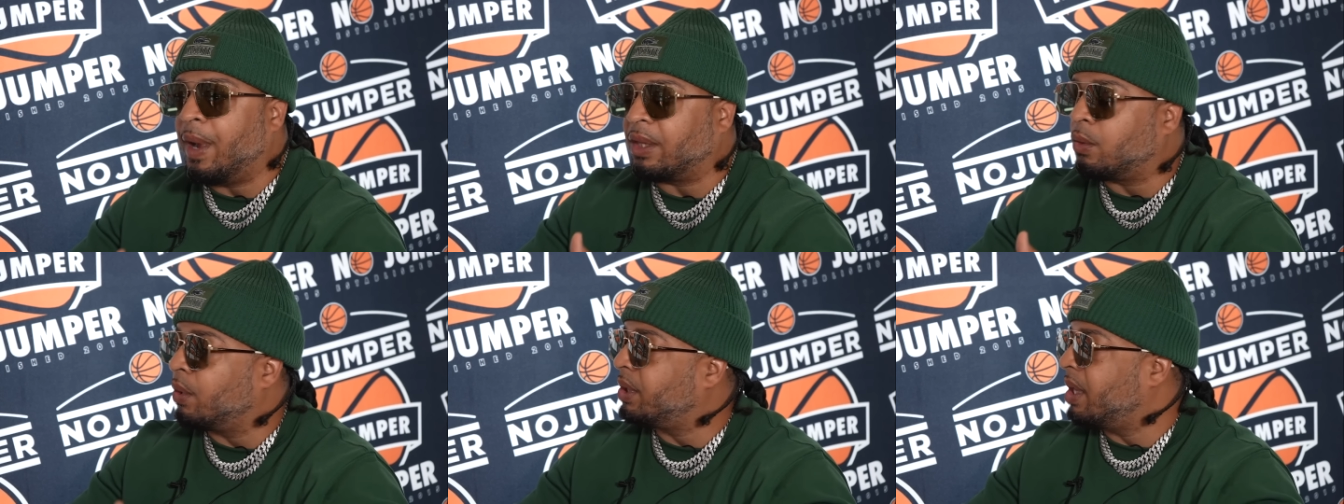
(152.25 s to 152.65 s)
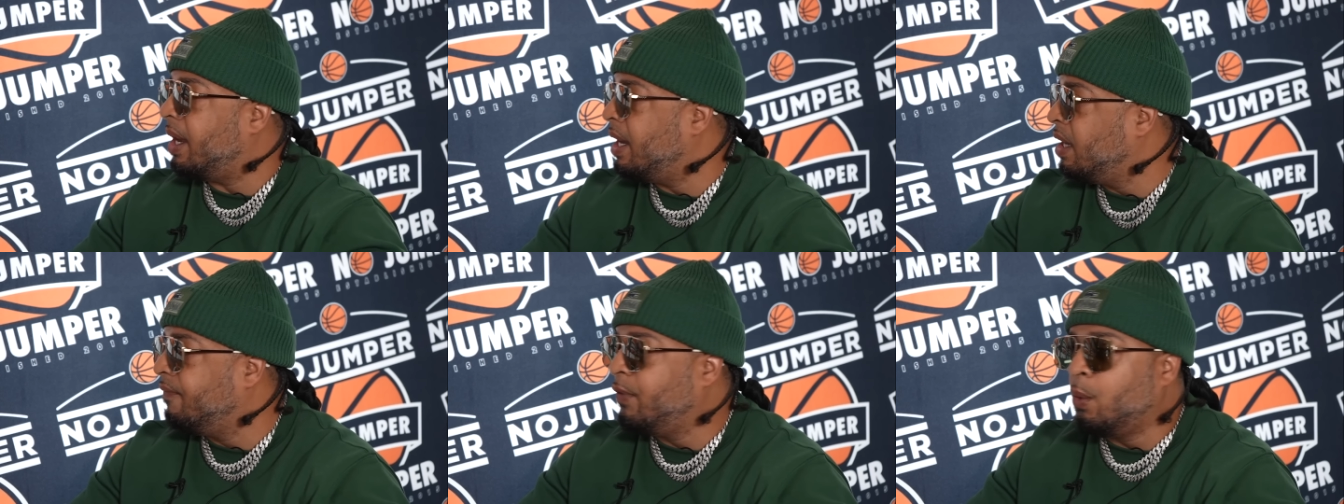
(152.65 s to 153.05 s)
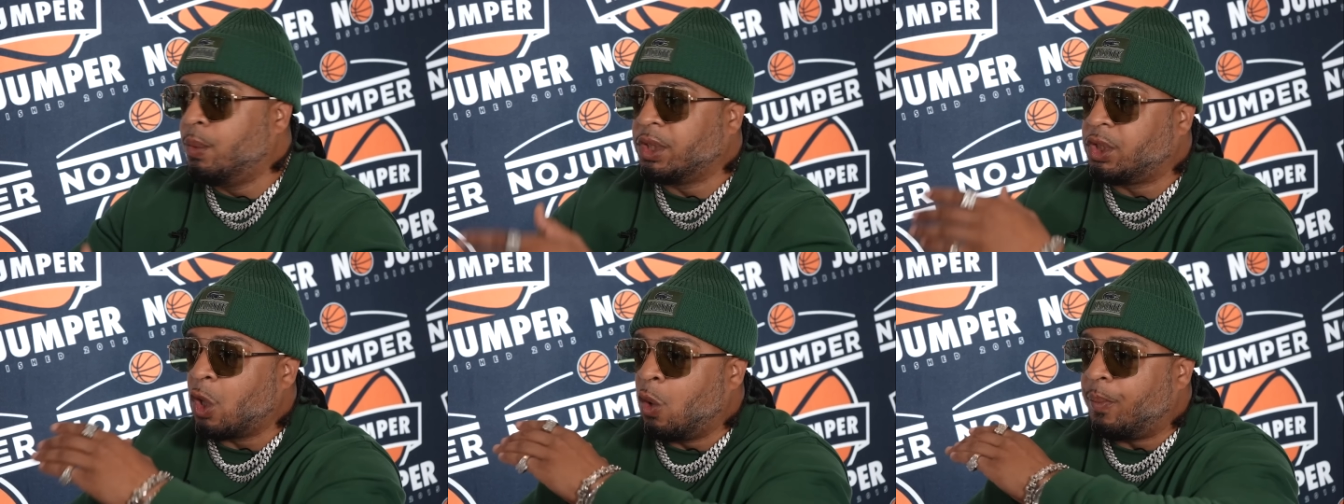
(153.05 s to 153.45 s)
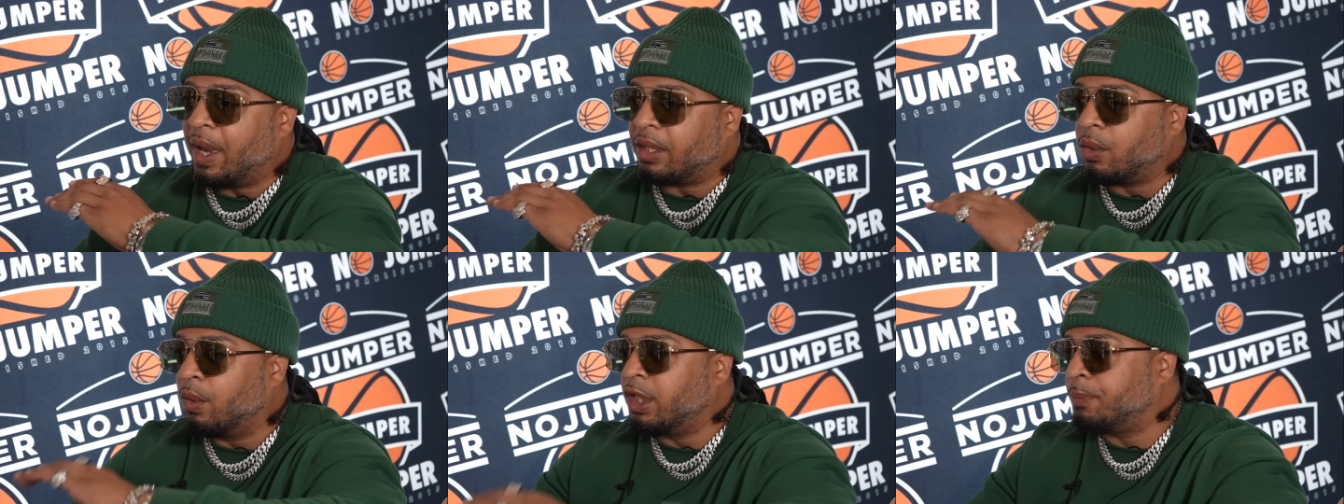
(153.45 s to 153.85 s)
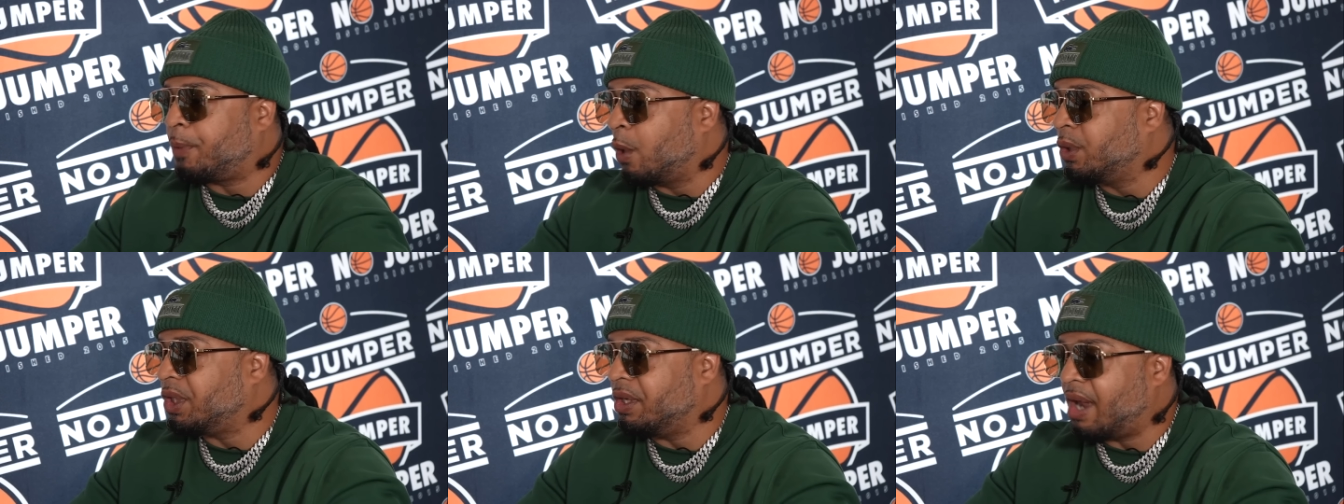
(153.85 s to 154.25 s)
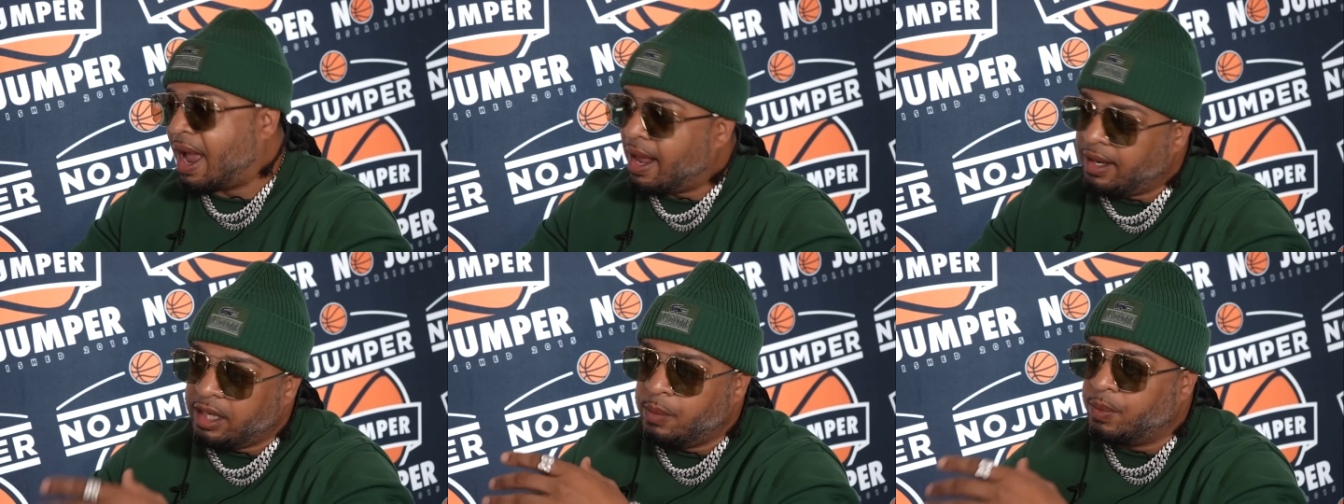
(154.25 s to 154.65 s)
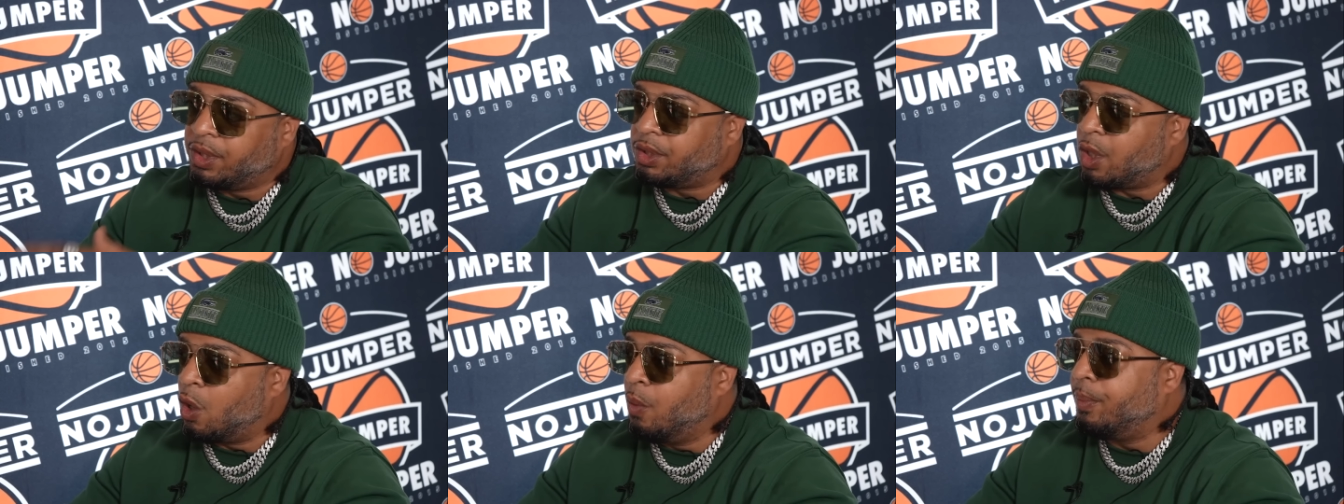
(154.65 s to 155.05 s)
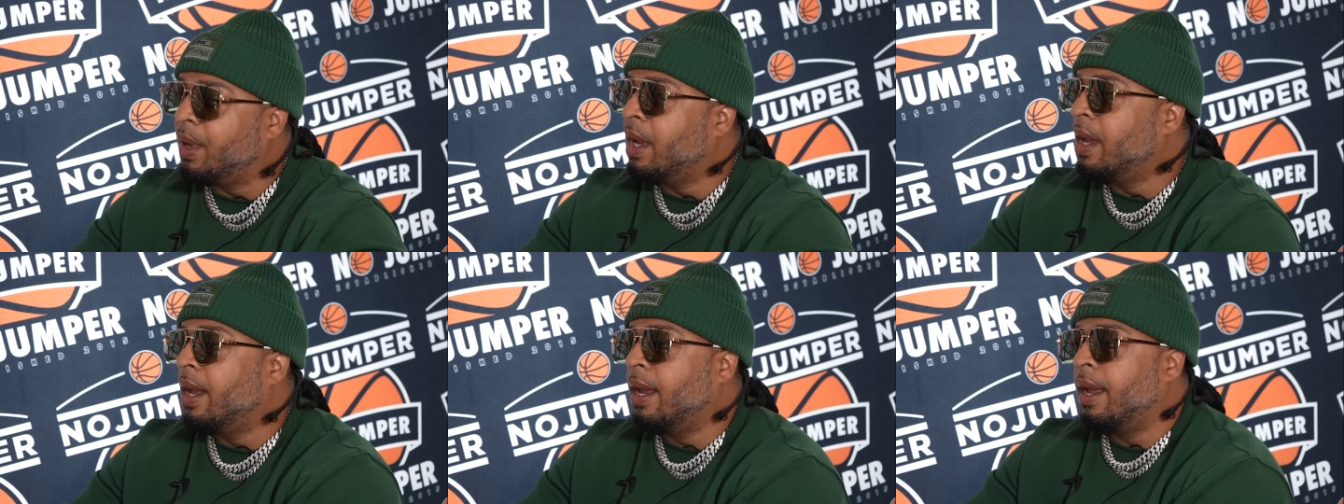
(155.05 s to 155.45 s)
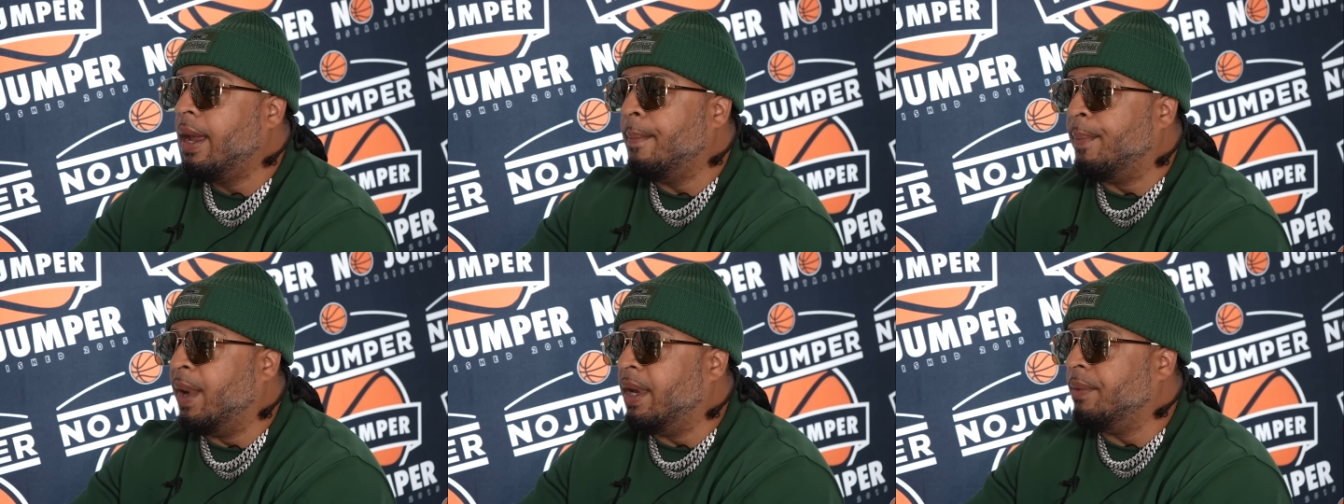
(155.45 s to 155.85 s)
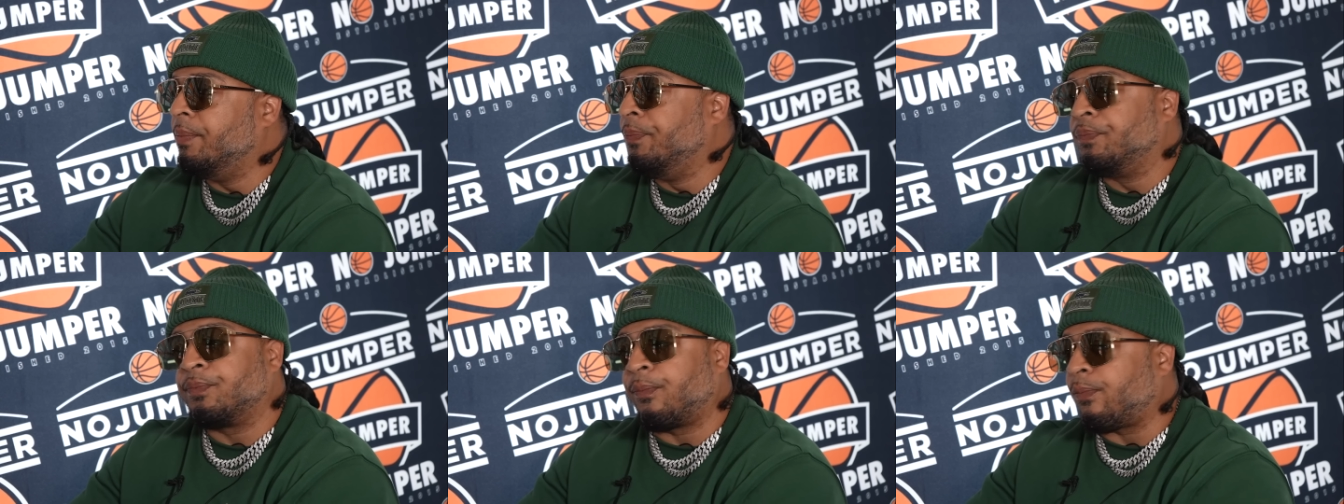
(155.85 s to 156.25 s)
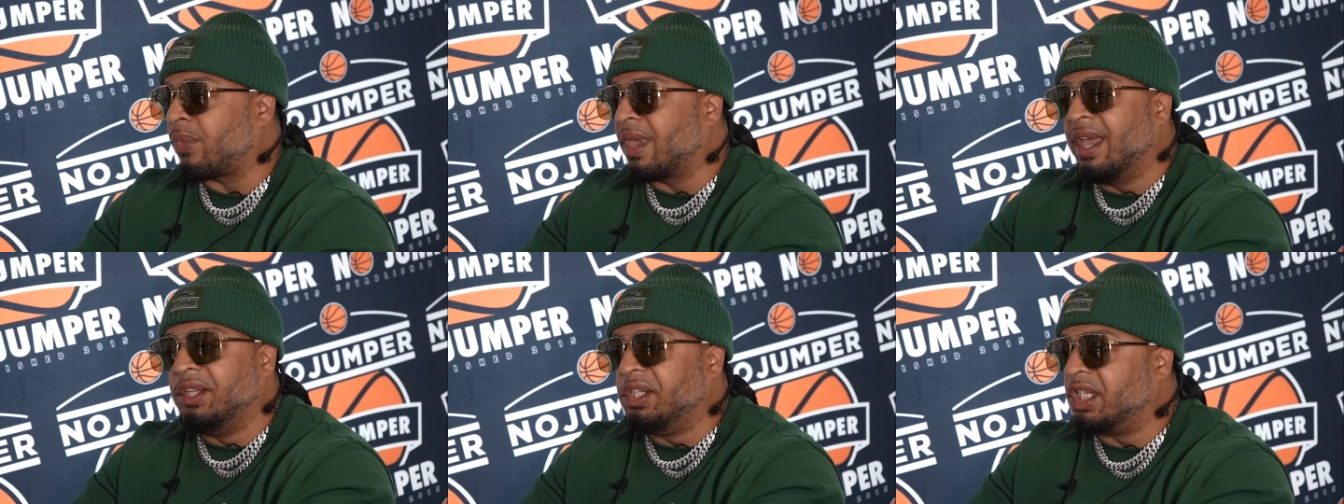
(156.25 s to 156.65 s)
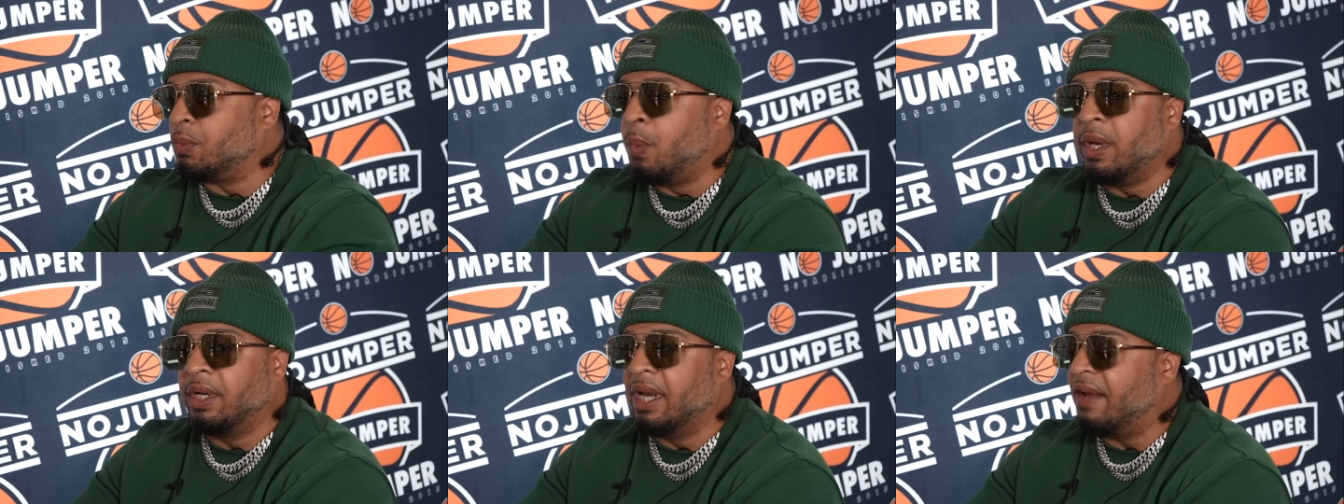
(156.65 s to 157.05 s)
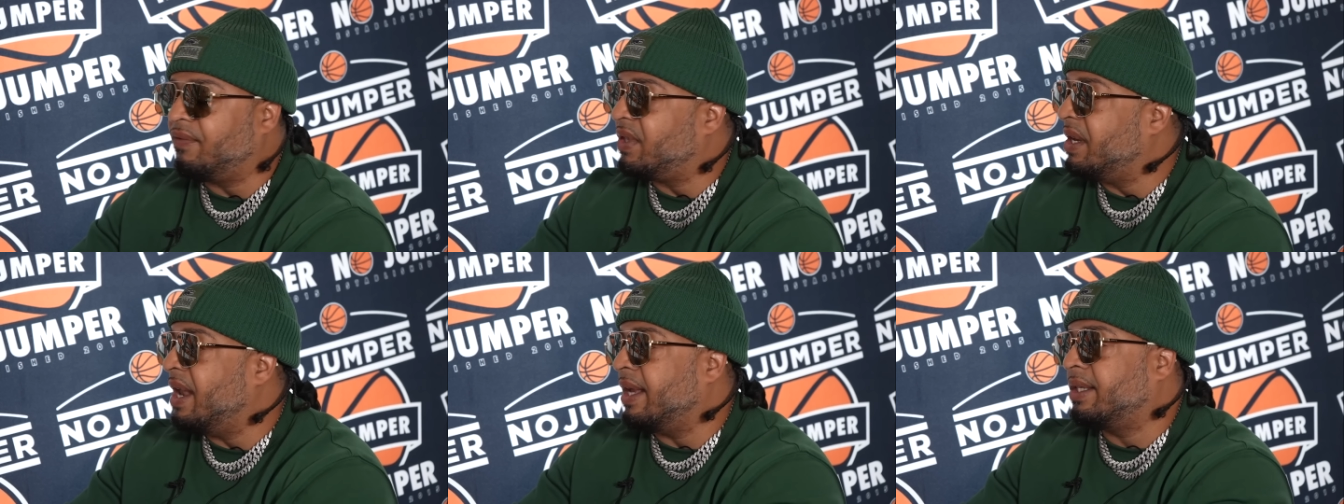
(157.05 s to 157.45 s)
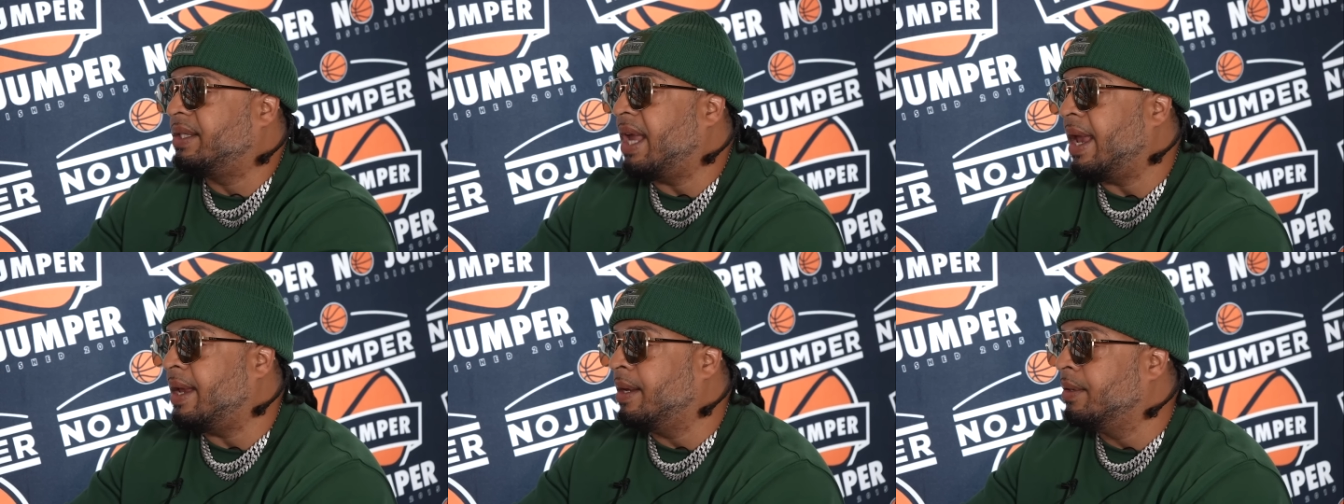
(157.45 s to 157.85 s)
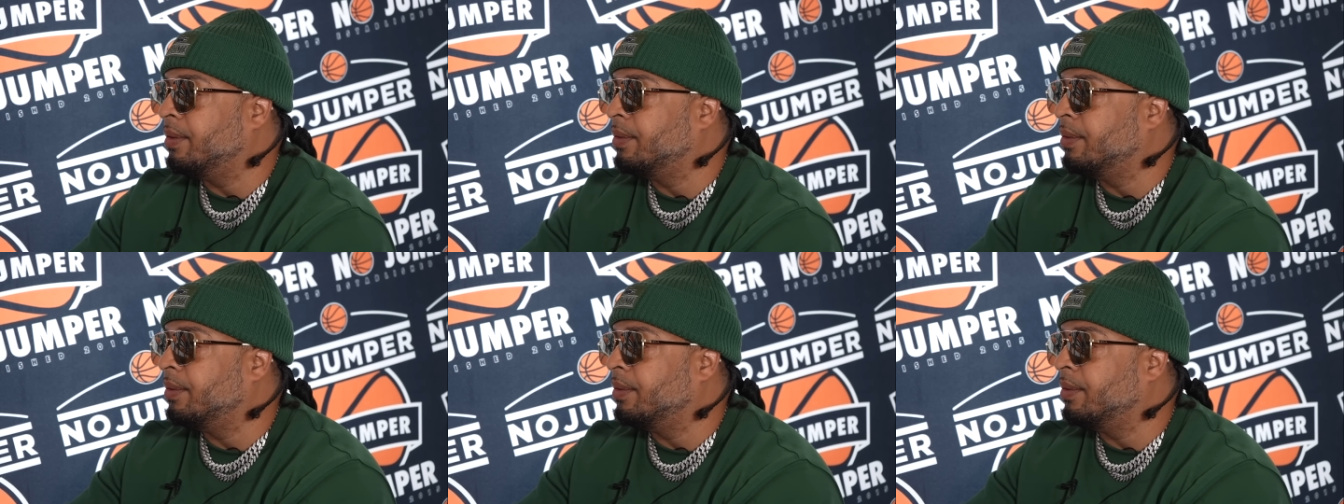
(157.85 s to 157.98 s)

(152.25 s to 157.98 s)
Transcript: I thought the interview was dope. I thought his personality was dope, but it just went left the next day.